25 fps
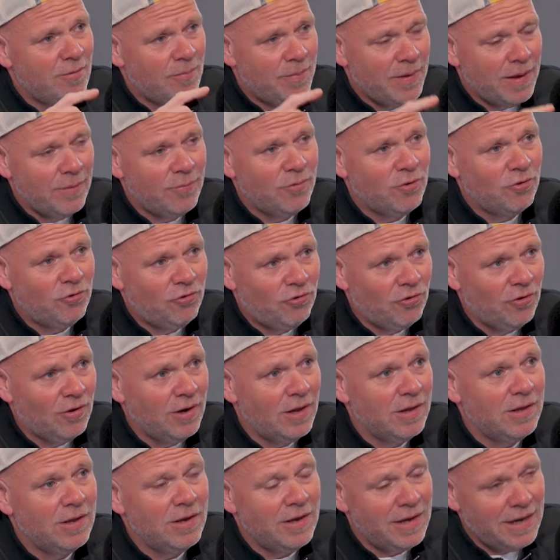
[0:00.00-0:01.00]
is to be able to
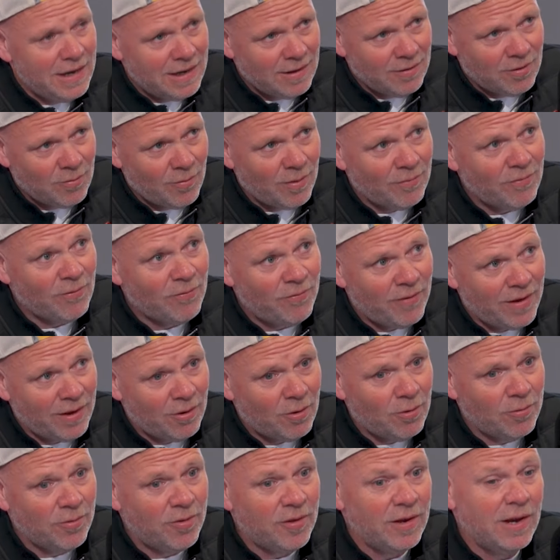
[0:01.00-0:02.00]
churn it. You need it to have a
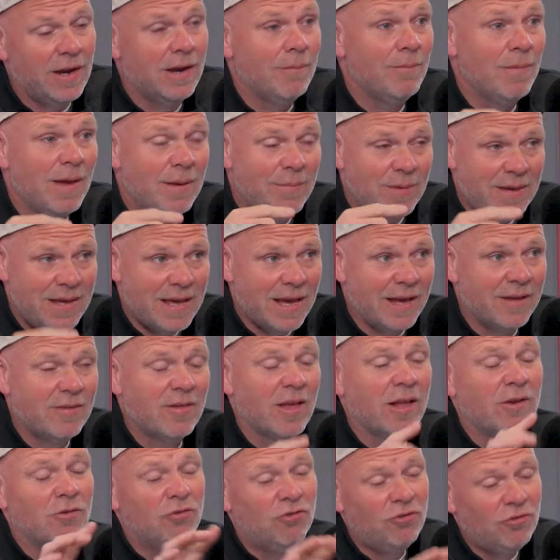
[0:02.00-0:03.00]
fat content in it, maybe
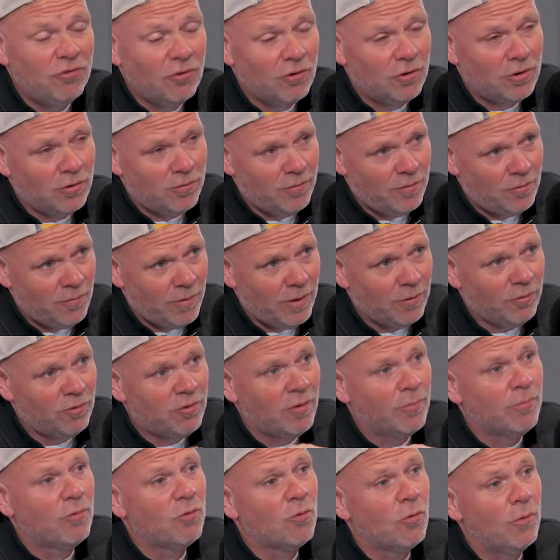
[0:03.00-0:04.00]
eggs and sugar as well,
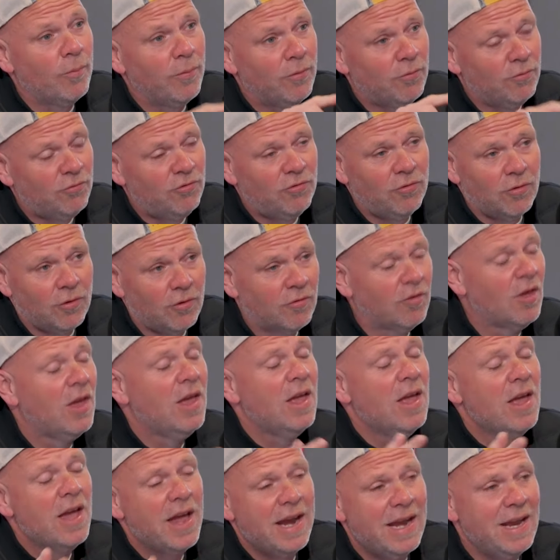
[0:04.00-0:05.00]
some sort of sugars.
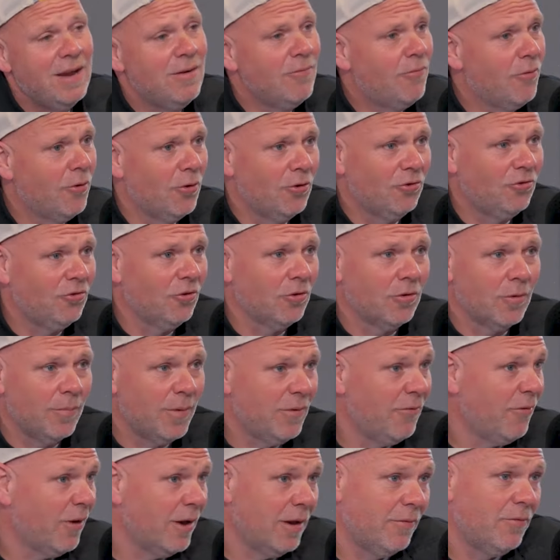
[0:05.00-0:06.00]
An invert sugar would
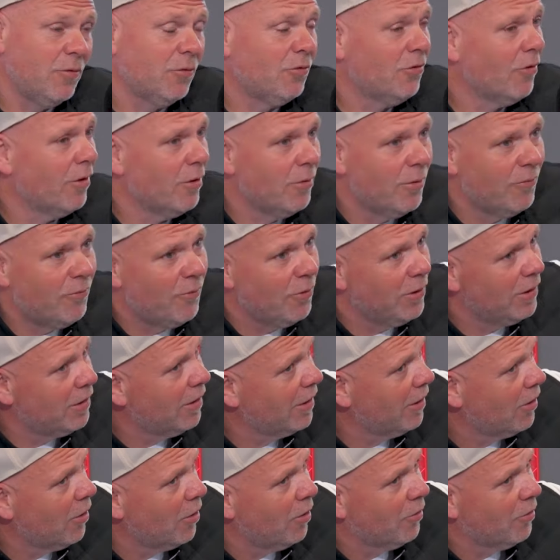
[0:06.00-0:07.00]
be fine if you're trying to avoid like